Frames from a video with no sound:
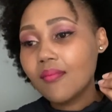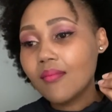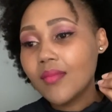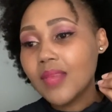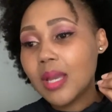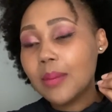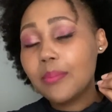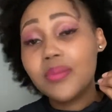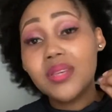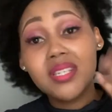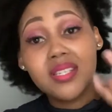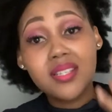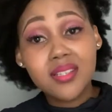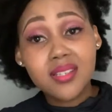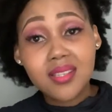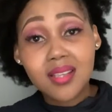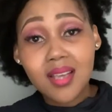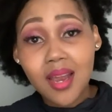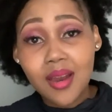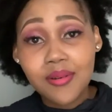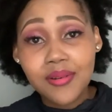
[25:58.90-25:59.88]
be
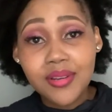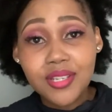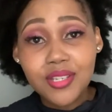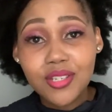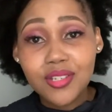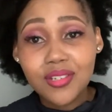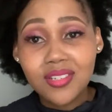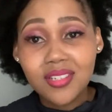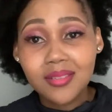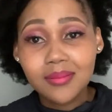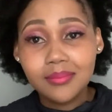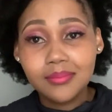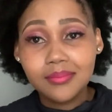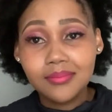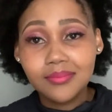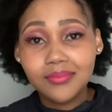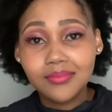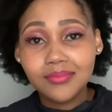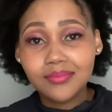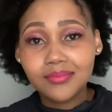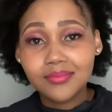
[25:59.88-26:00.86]
discouraged.
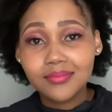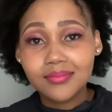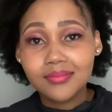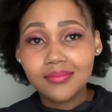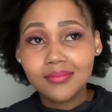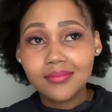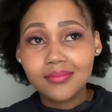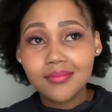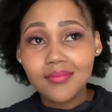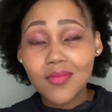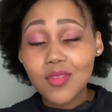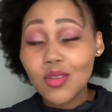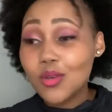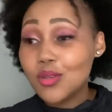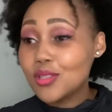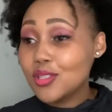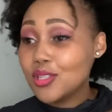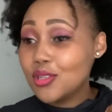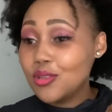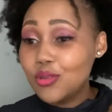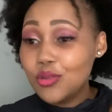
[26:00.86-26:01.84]

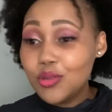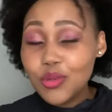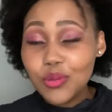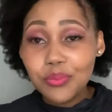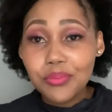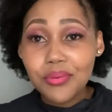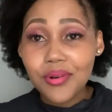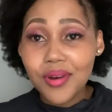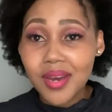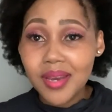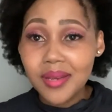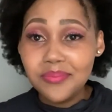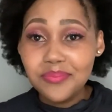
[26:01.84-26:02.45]
Continue to pray